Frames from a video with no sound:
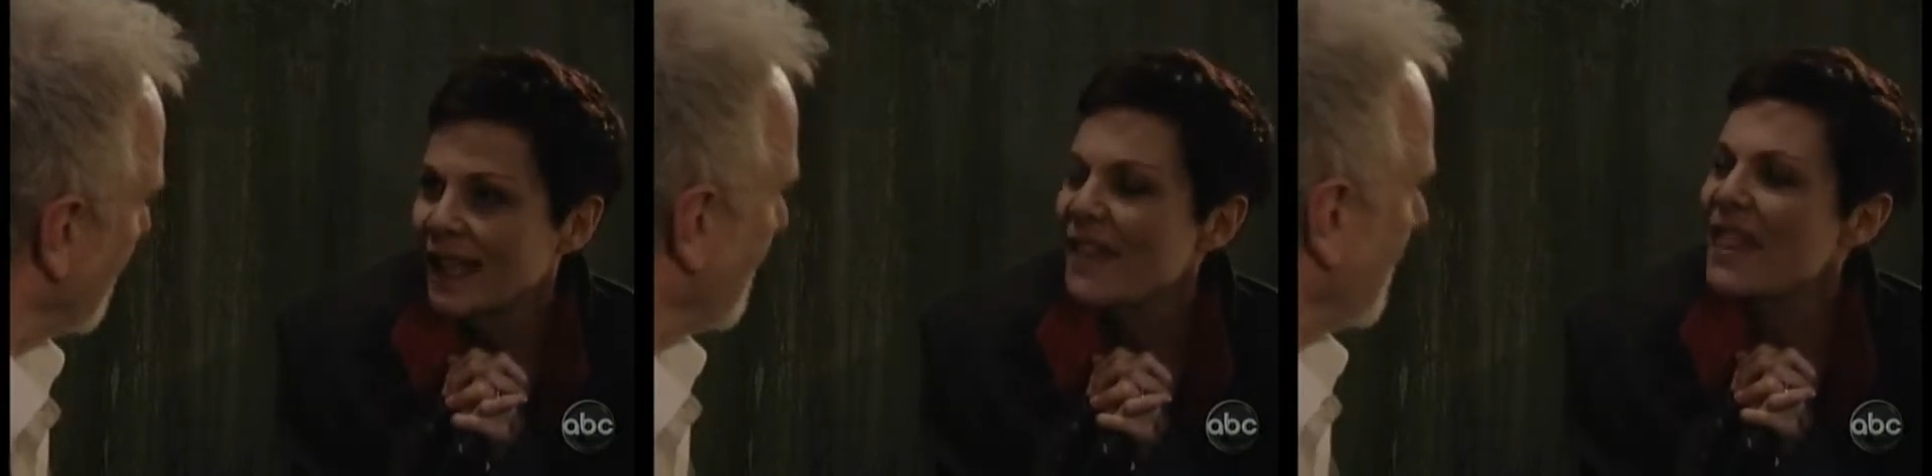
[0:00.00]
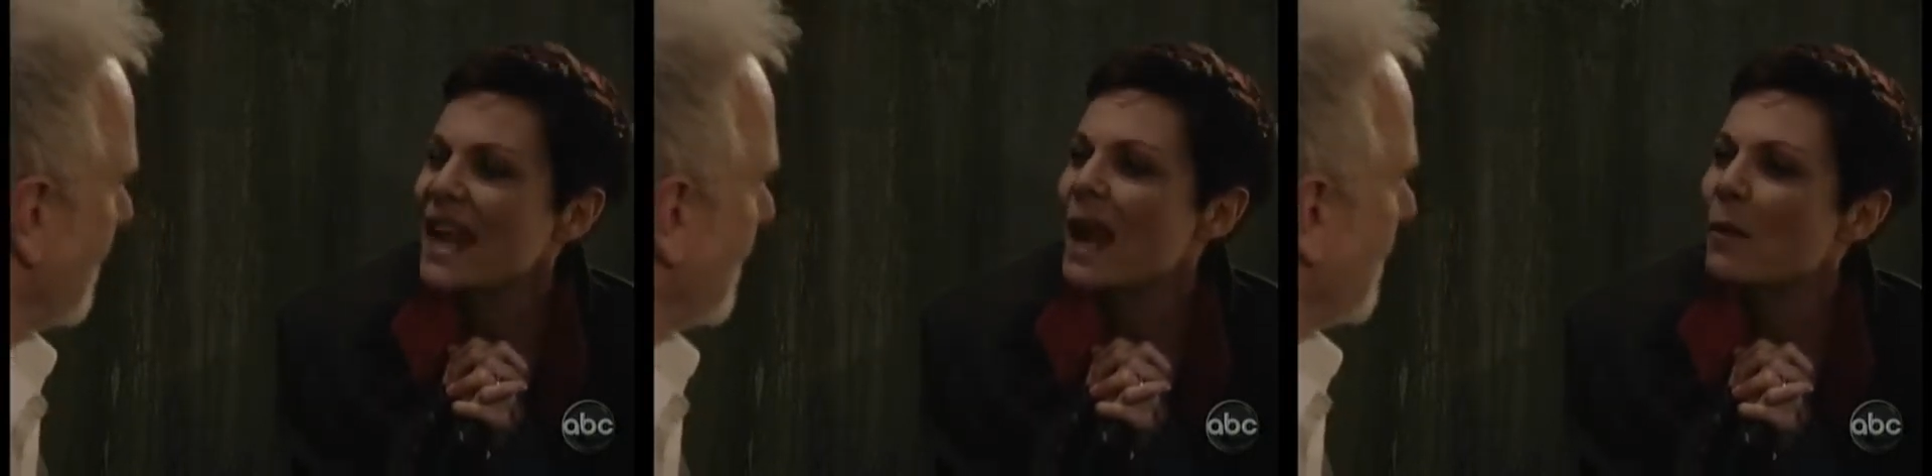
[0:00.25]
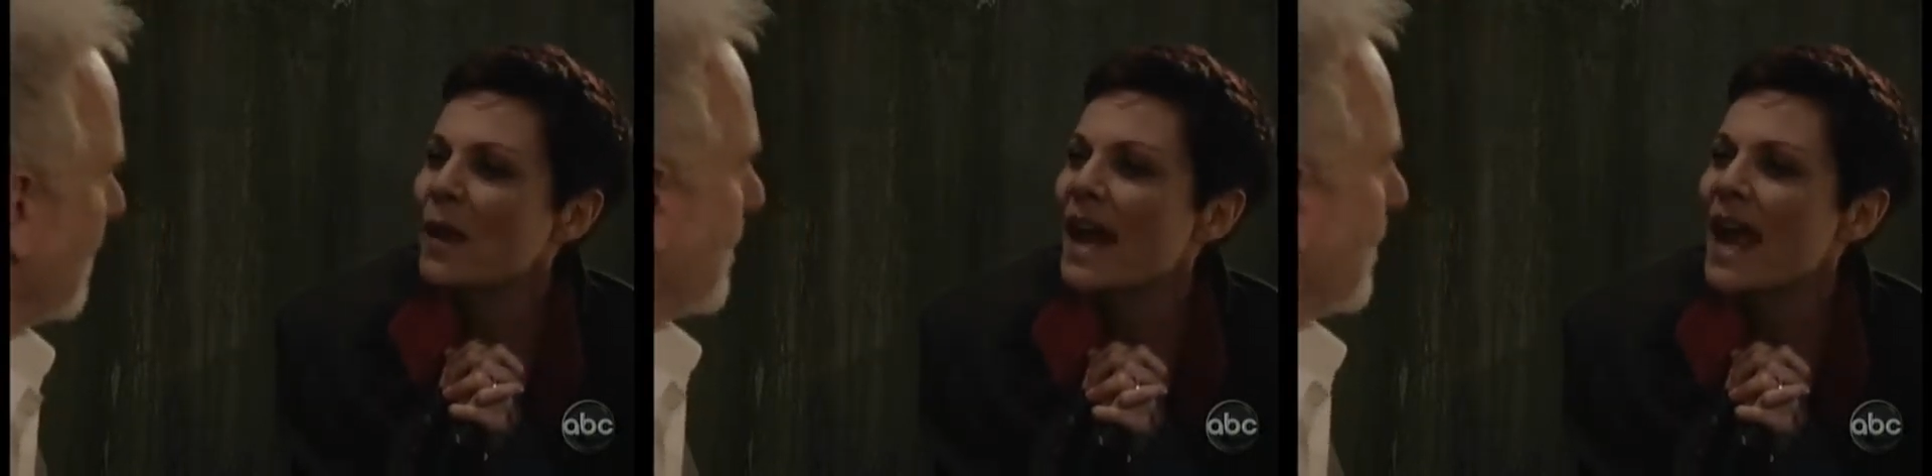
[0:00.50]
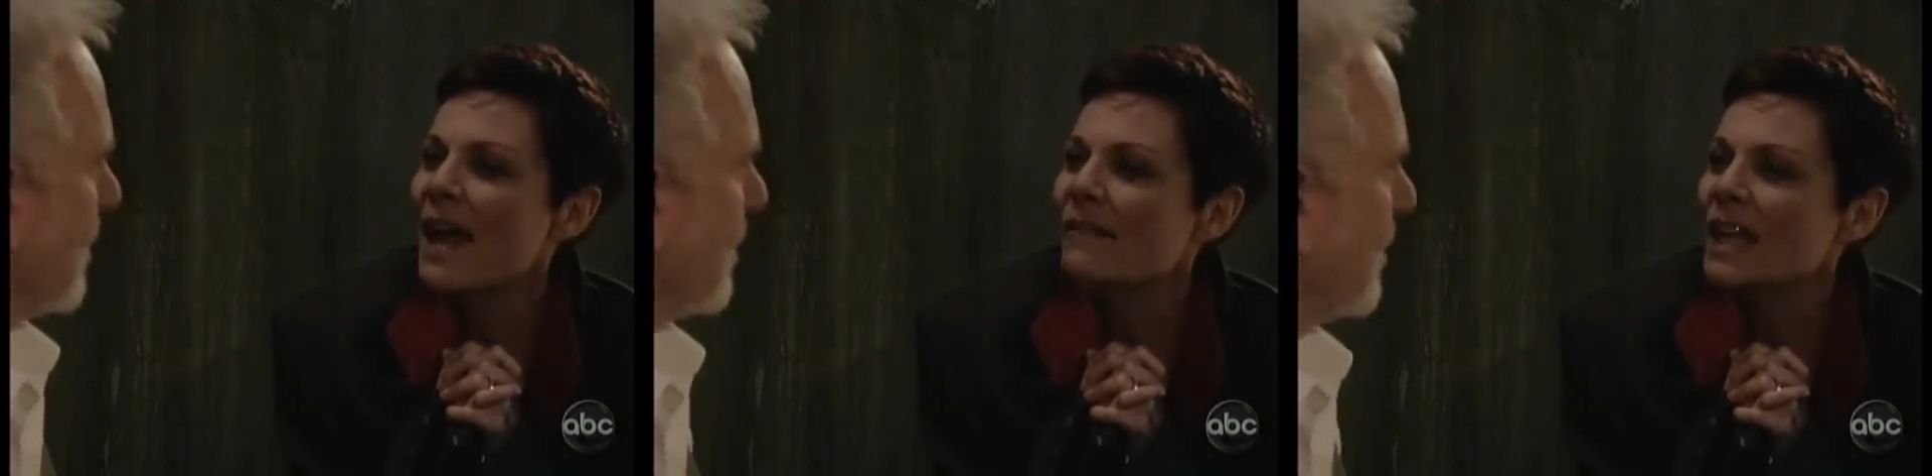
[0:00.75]
And then I want
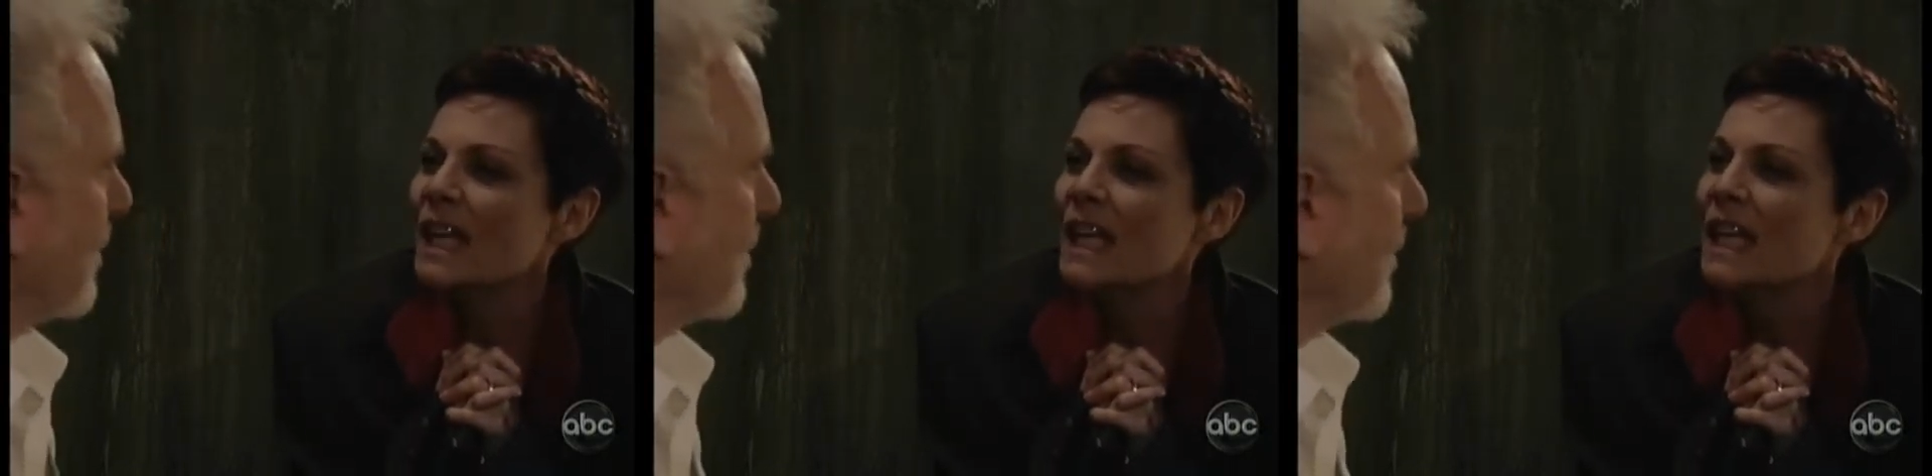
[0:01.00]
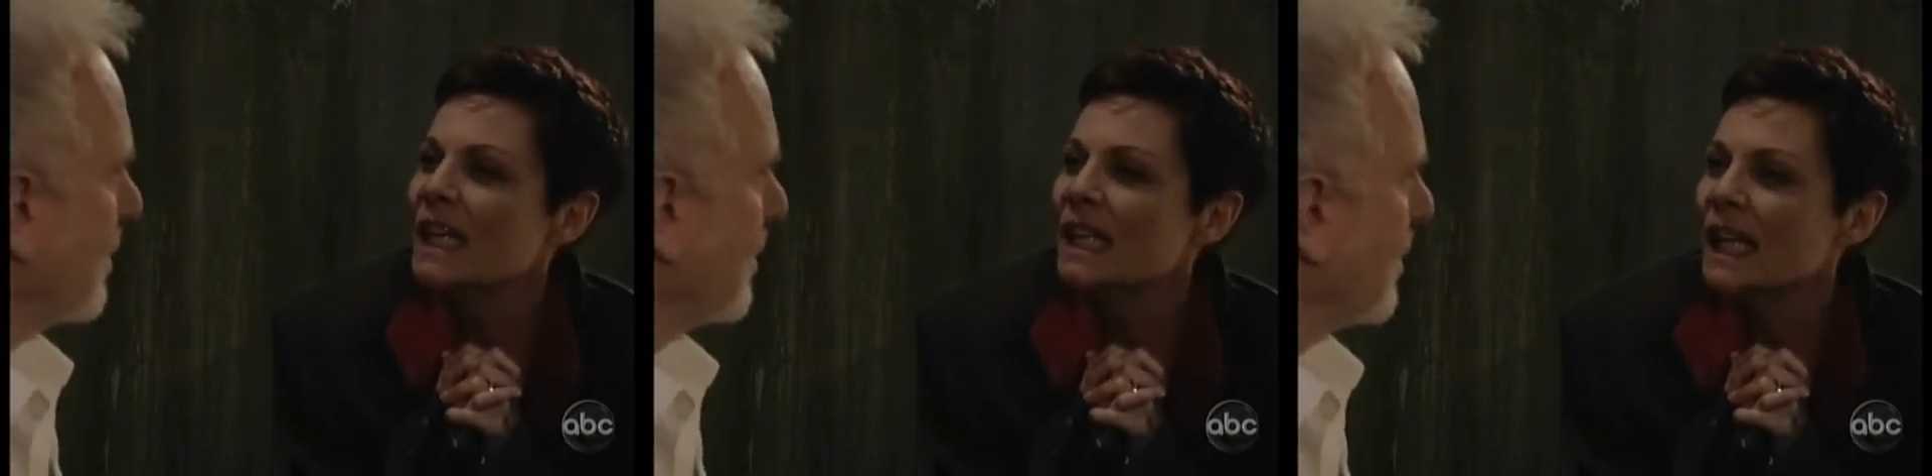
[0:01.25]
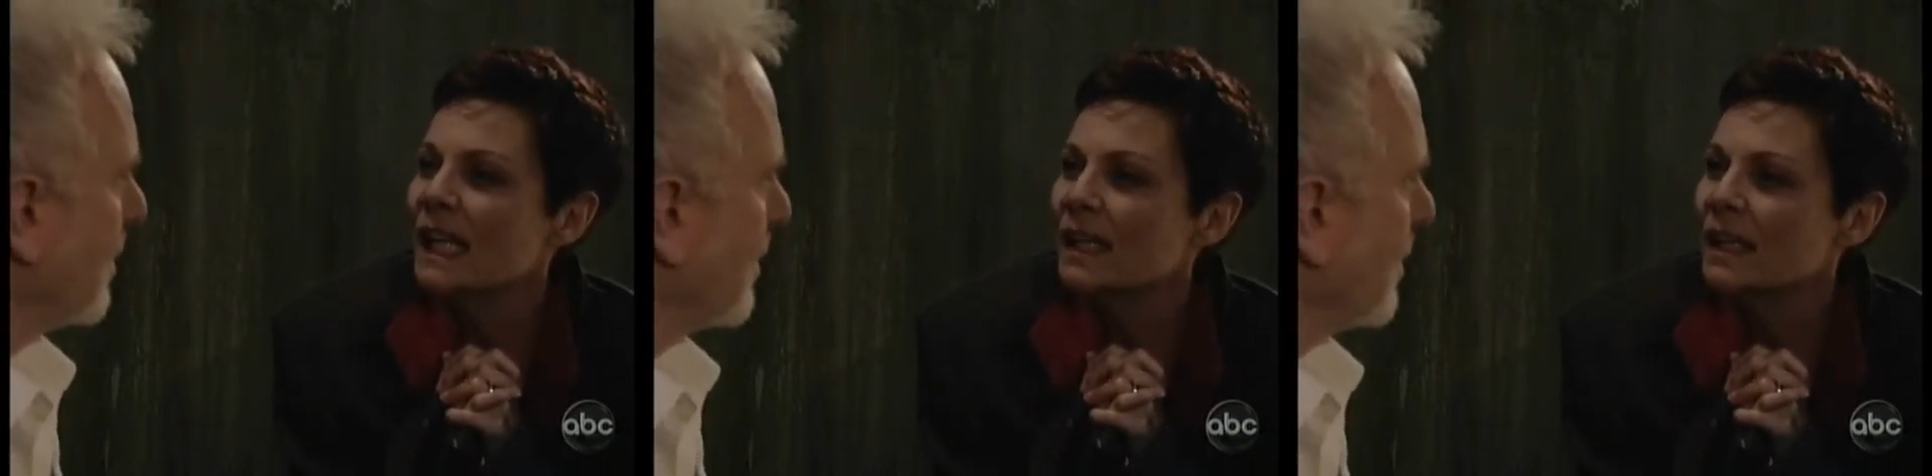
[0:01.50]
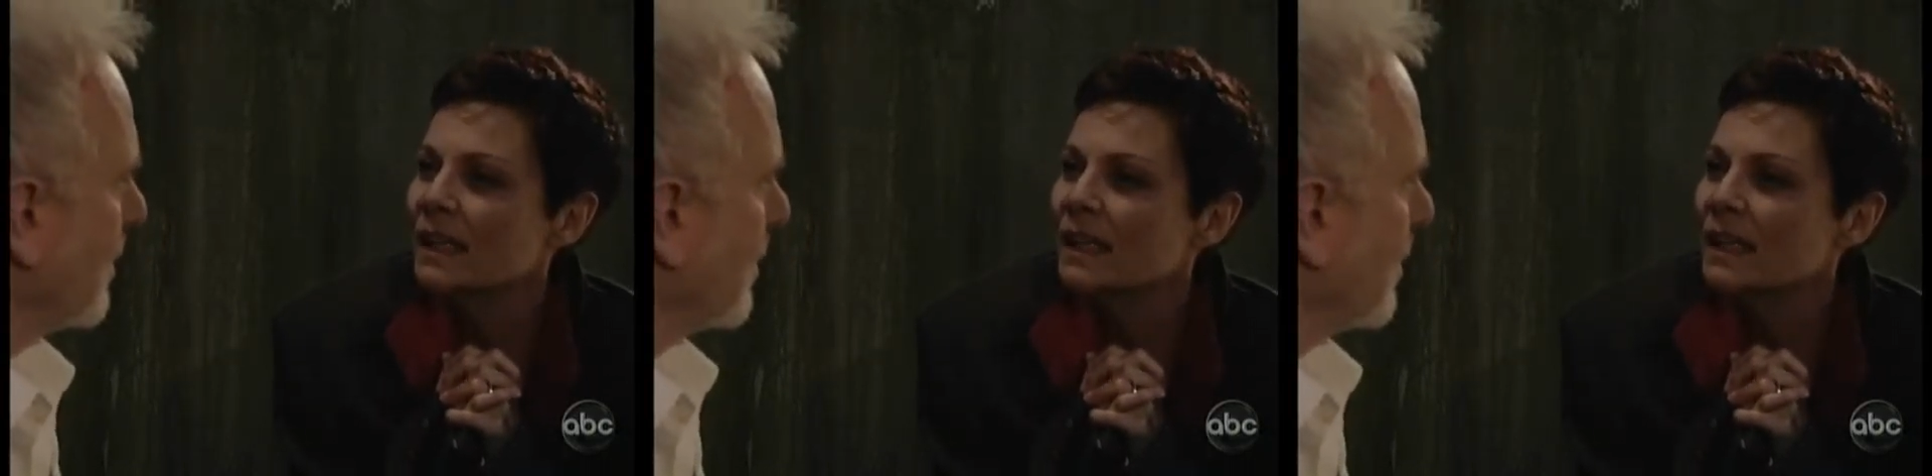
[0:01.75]
to have a healing,